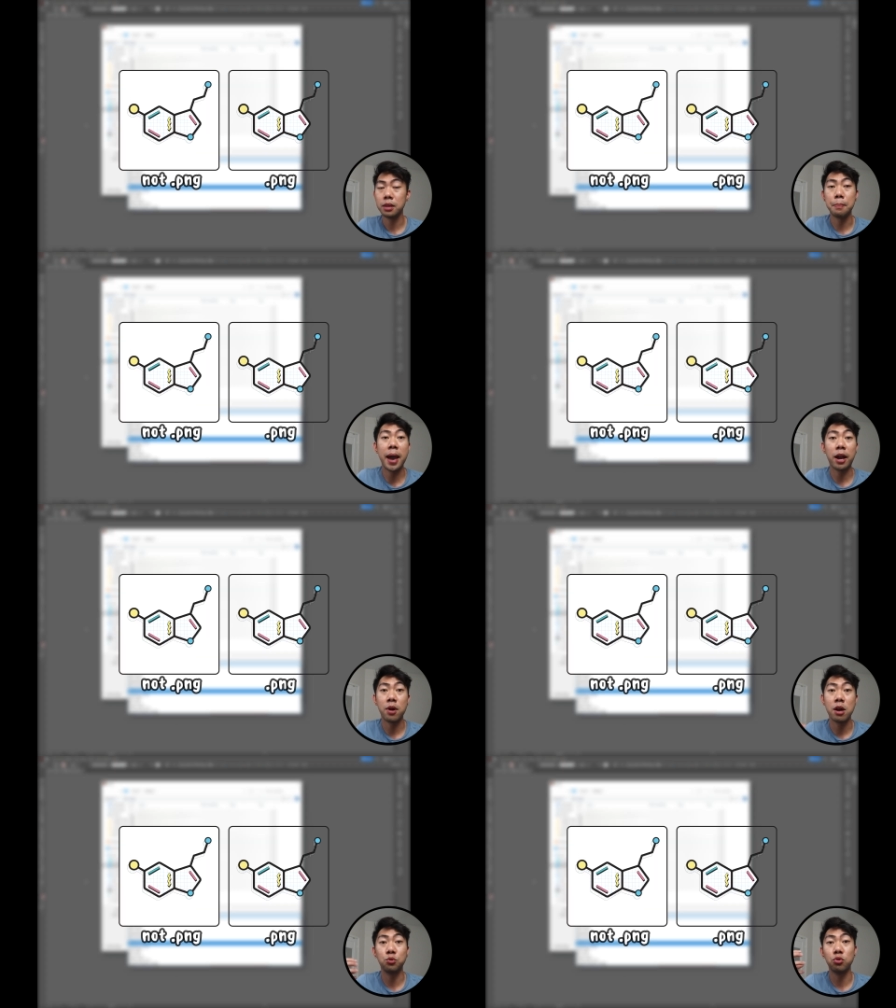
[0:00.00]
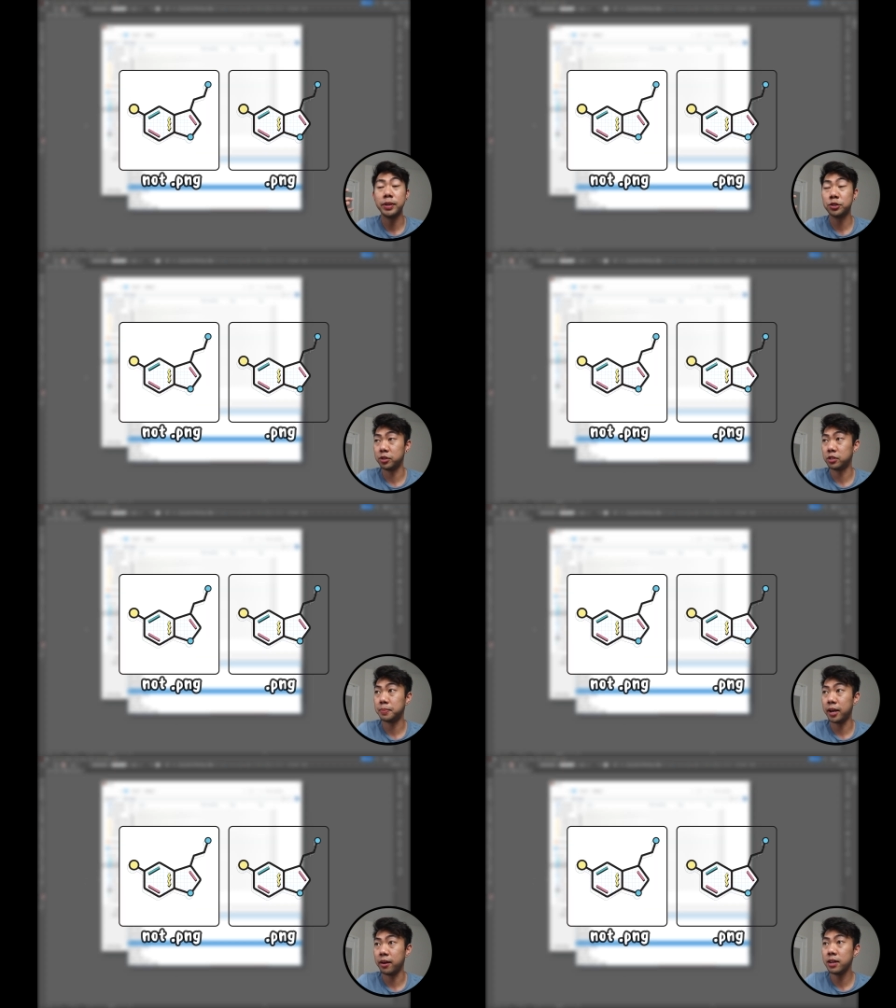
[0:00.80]
the background will be
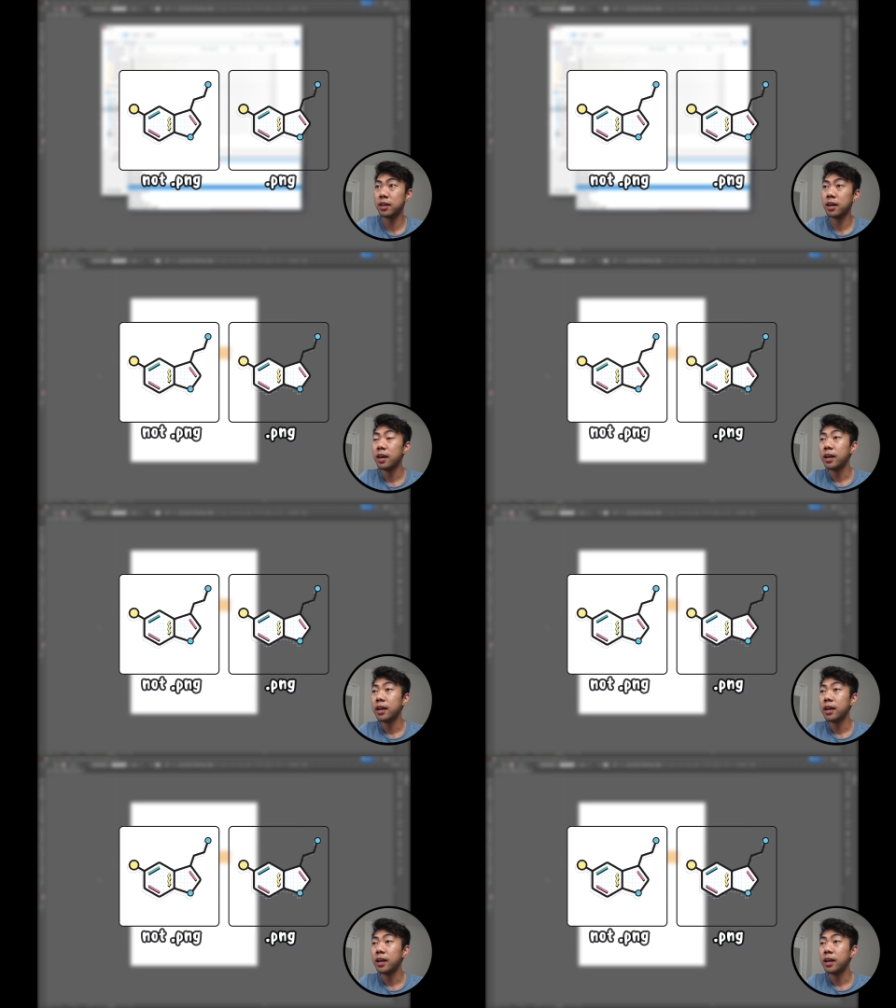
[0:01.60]
transparent.